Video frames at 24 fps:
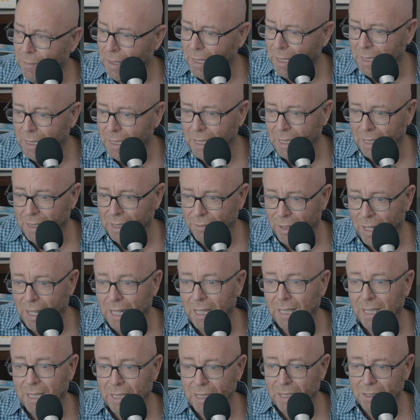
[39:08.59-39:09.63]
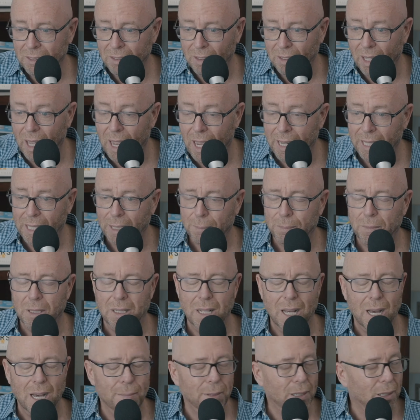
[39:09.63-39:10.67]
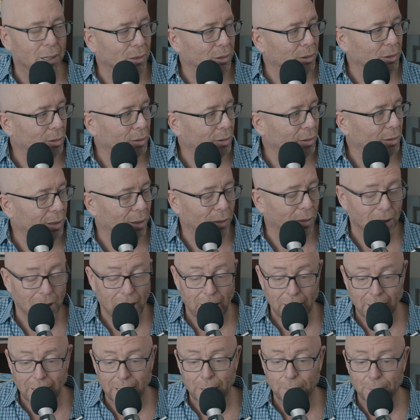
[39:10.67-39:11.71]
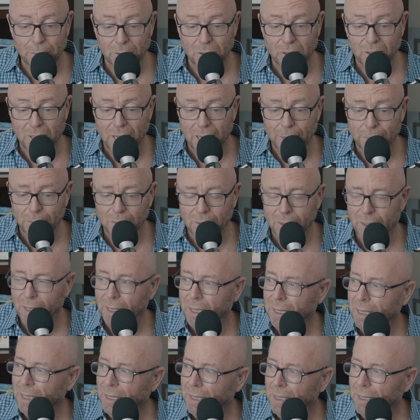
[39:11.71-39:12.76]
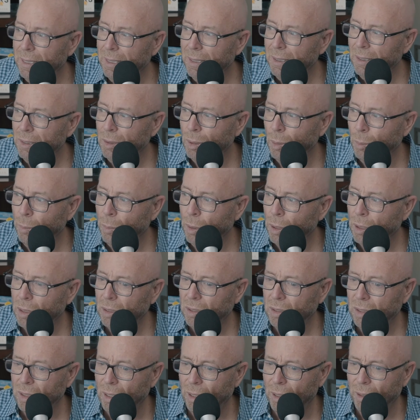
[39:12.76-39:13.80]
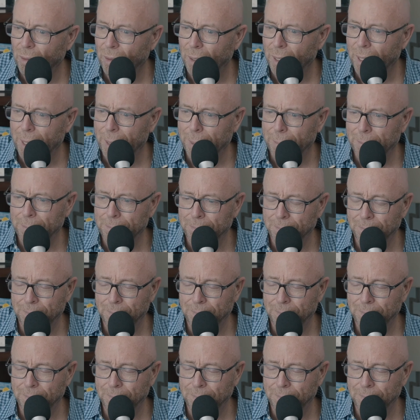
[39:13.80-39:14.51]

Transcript: And then finally, just lining up the dominoes, you know, lining up your steps. So books are, um,